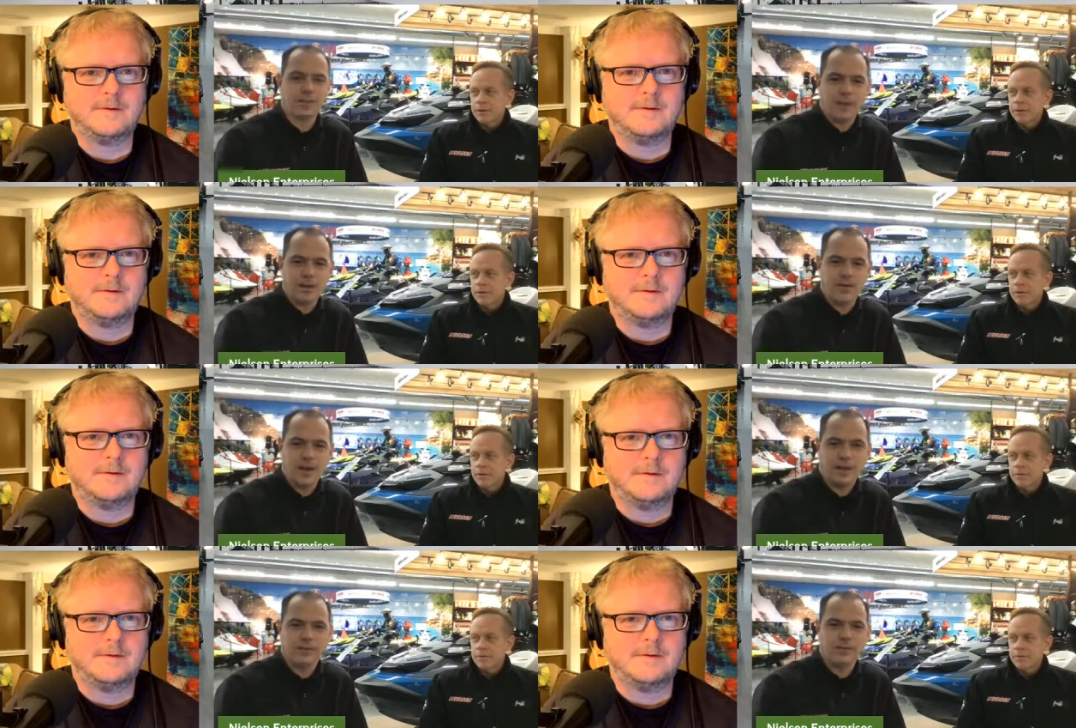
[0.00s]
Speaker 1: that that rider
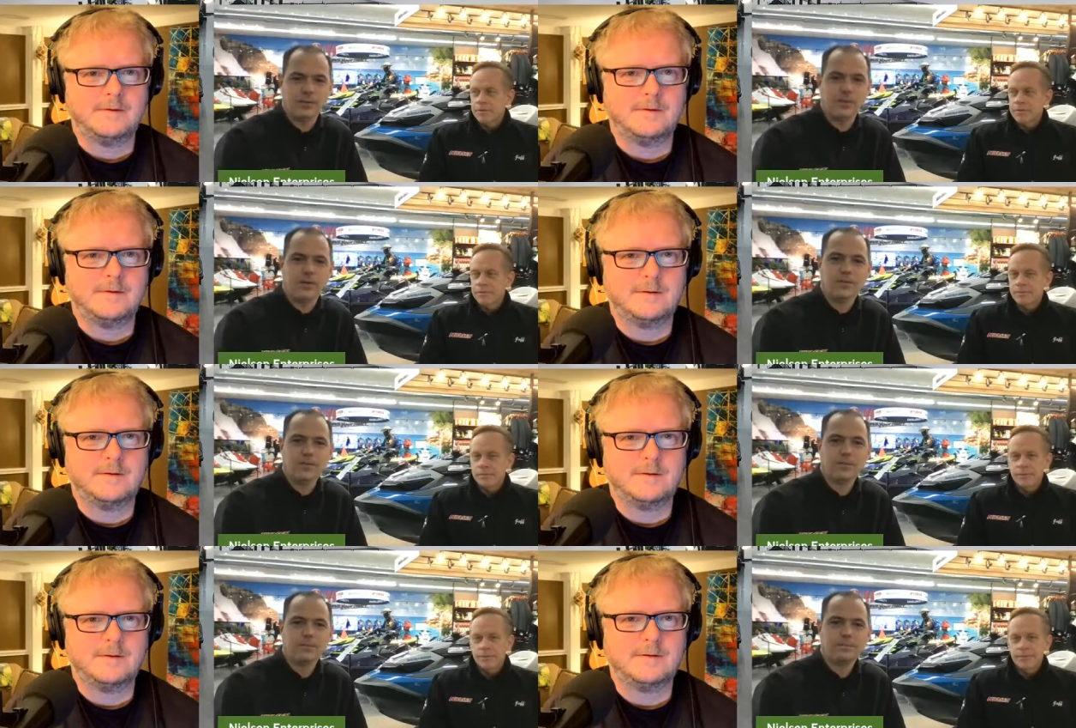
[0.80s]
has you know
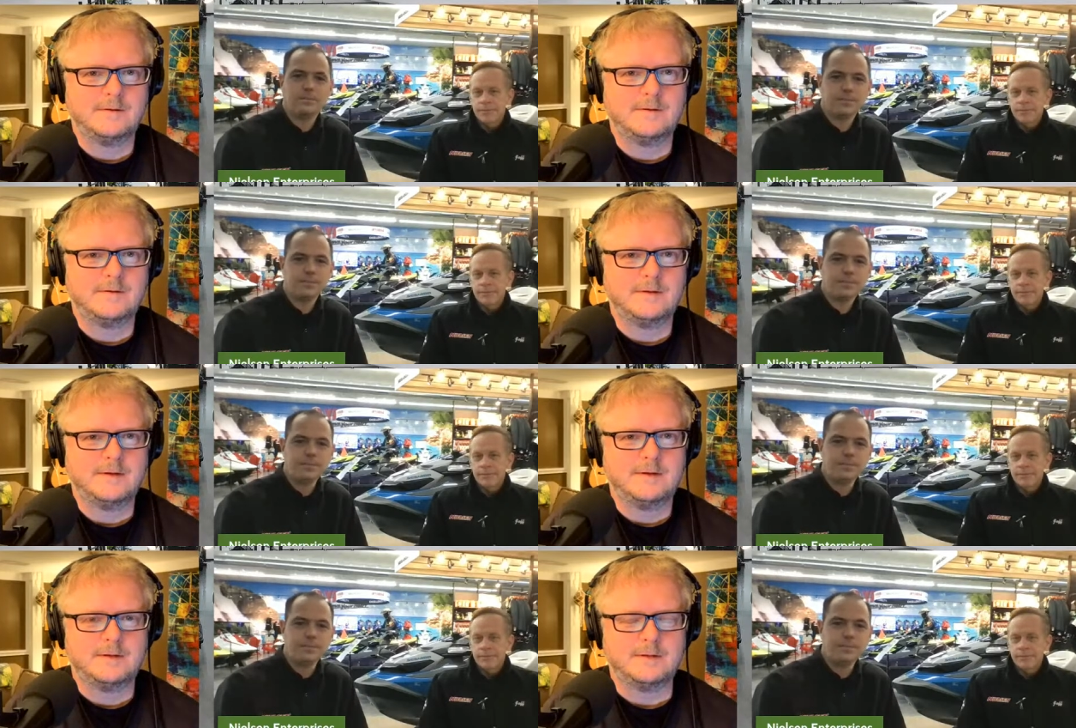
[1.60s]

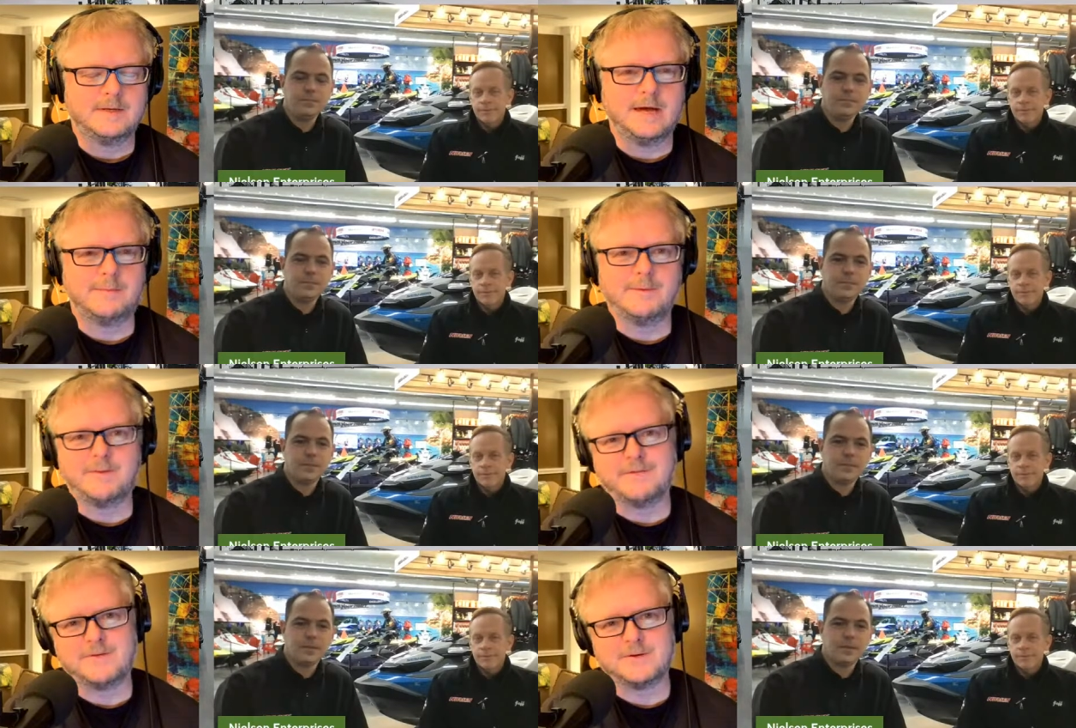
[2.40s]
Speaker 2: yeah i
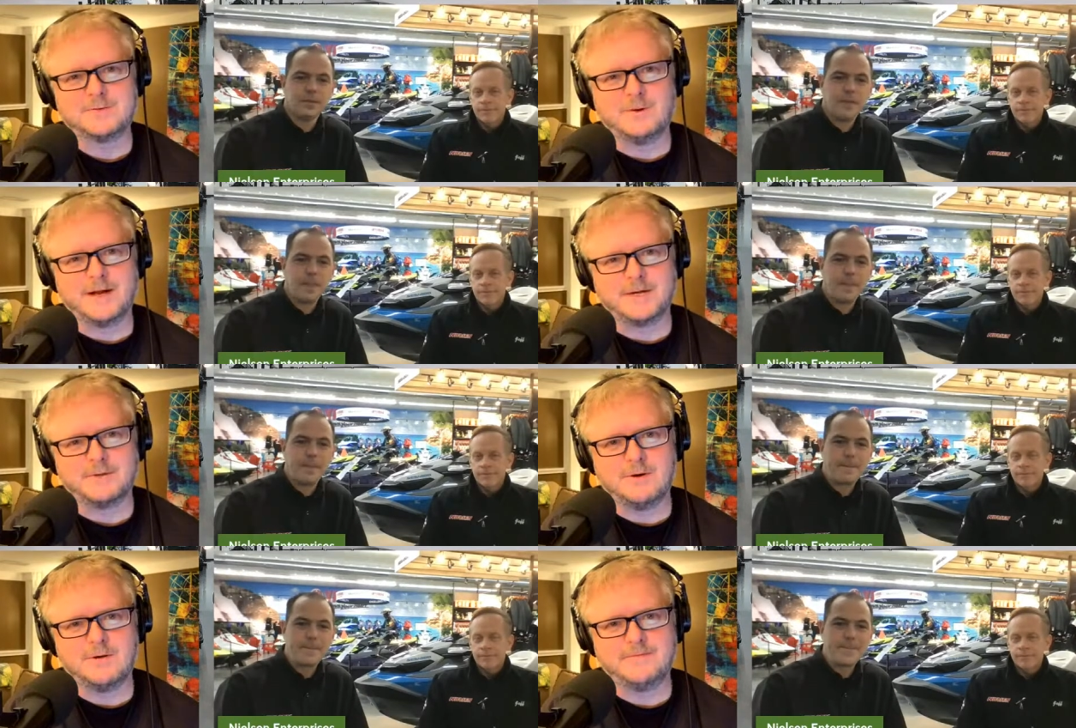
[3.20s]
remember the first
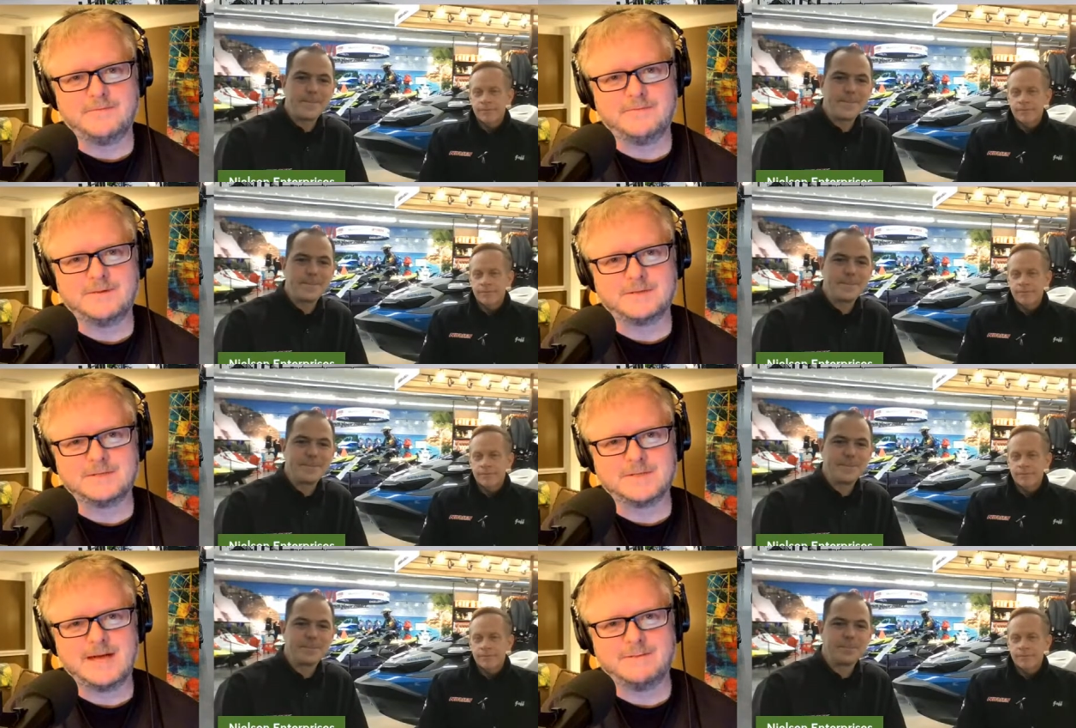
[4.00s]
one i drove
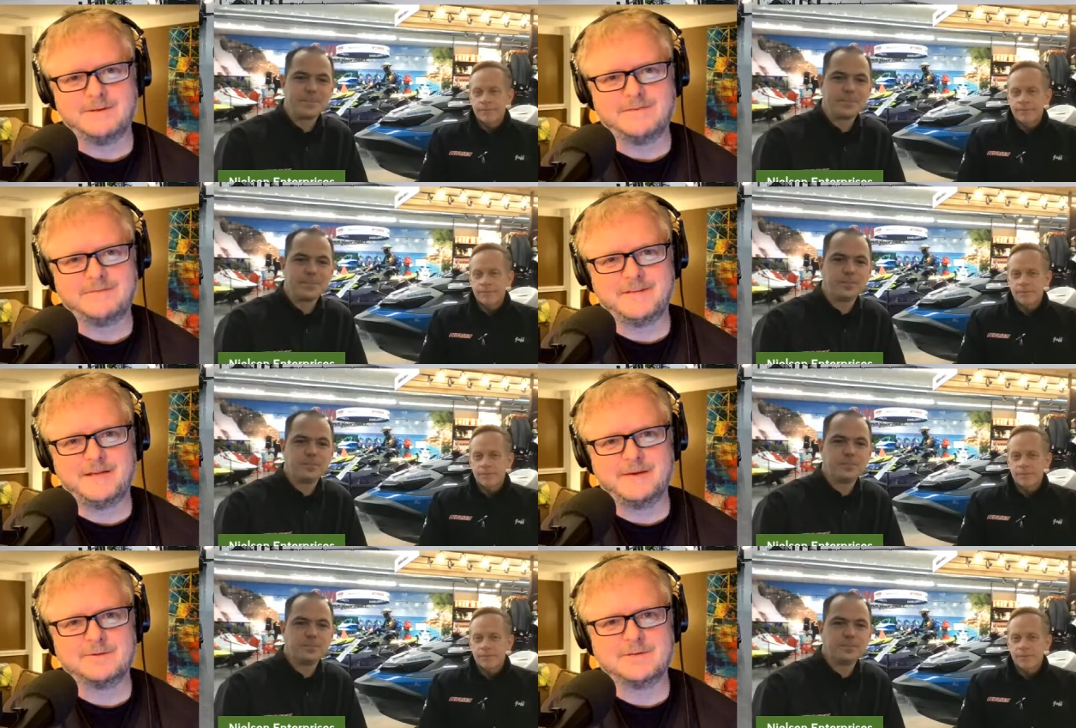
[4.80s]
this has got to be
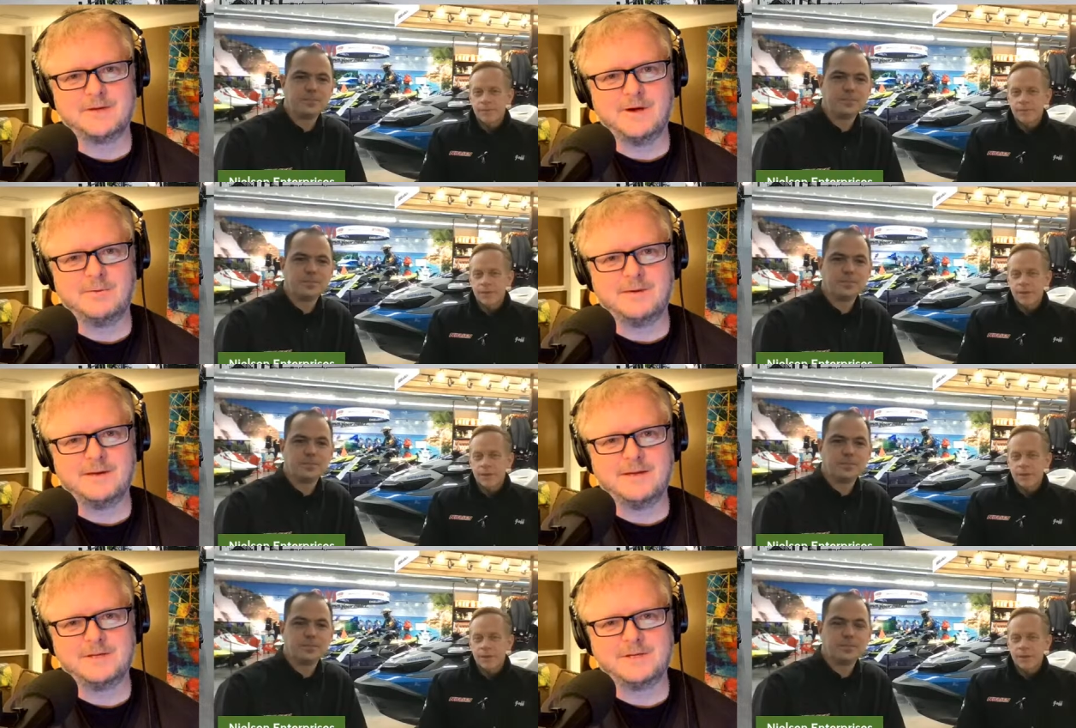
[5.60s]
15 years
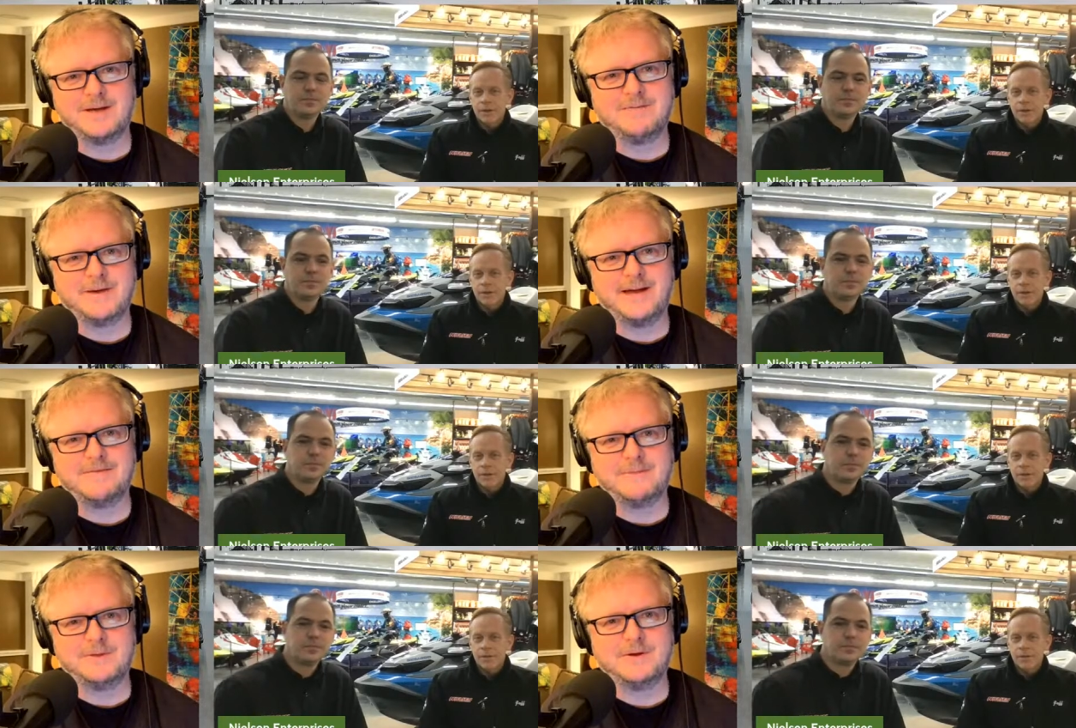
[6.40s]
ago and we
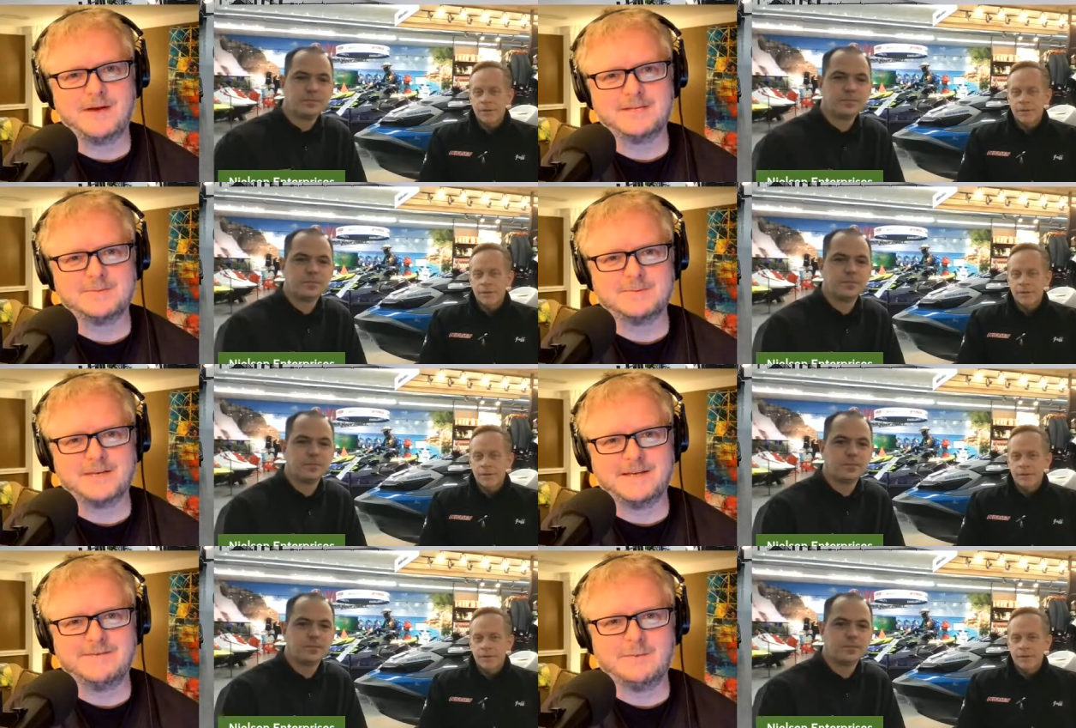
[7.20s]
got it from you guys
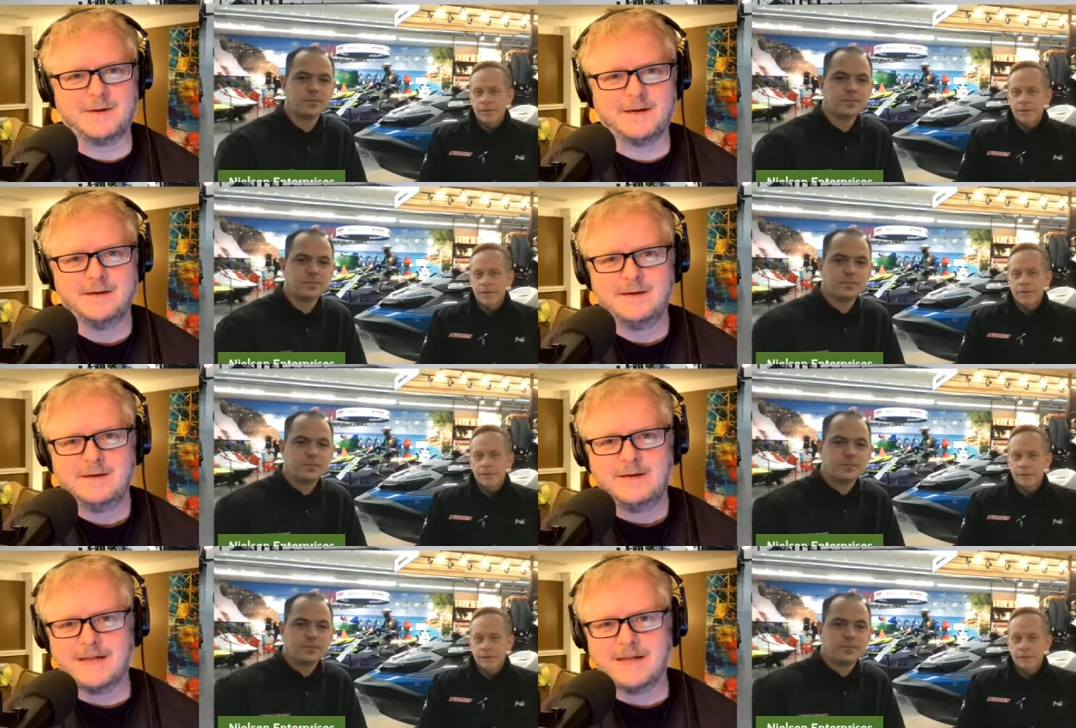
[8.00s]
it was a giveaway